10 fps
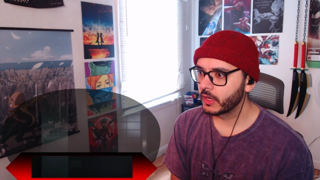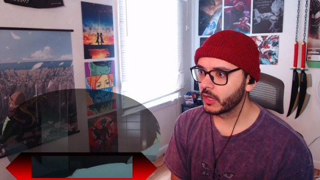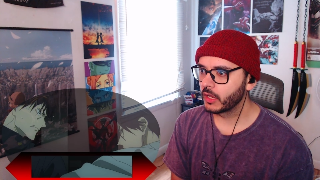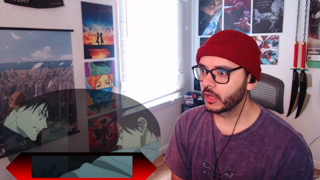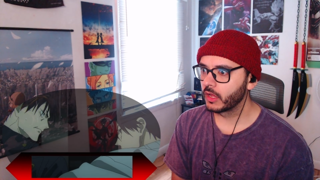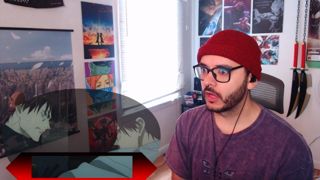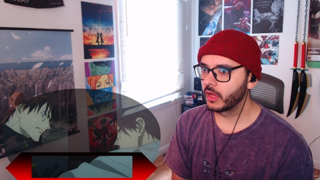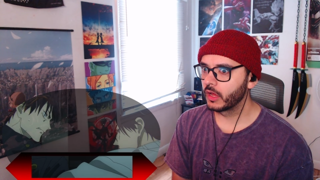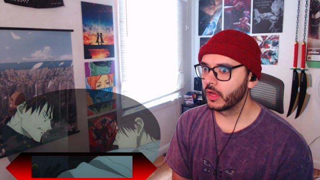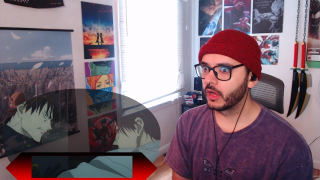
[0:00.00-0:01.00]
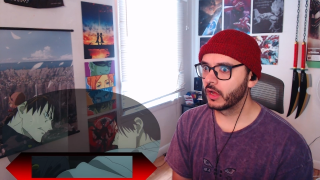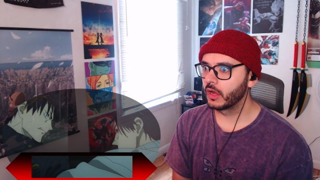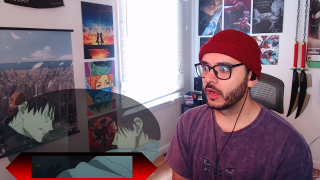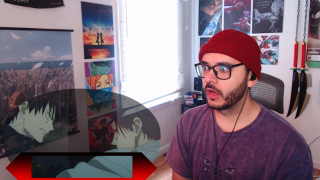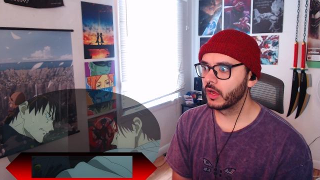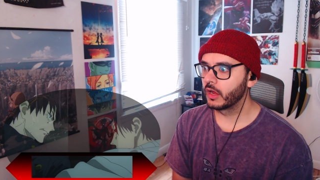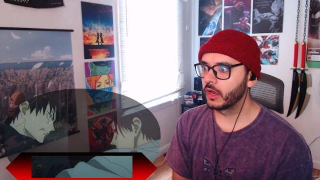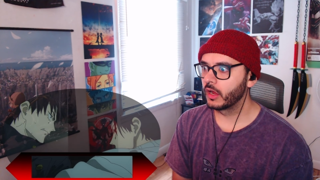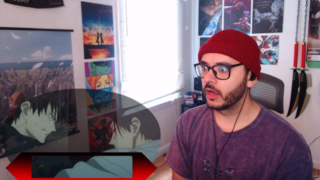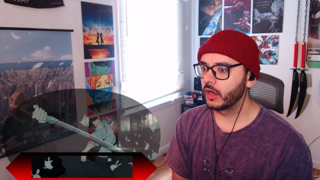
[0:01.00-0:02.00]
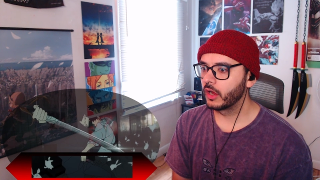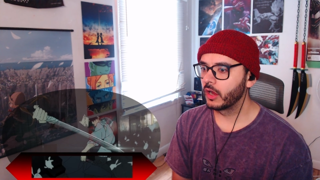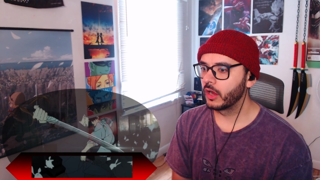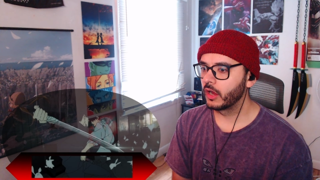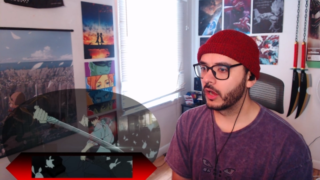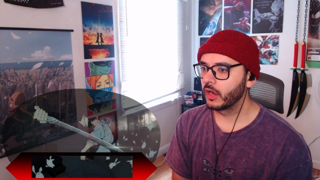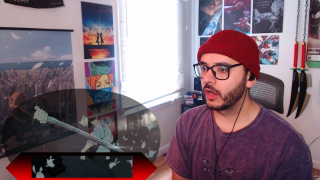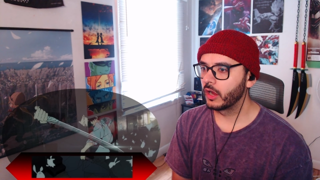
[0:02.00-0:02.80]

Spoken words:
Nothing is said.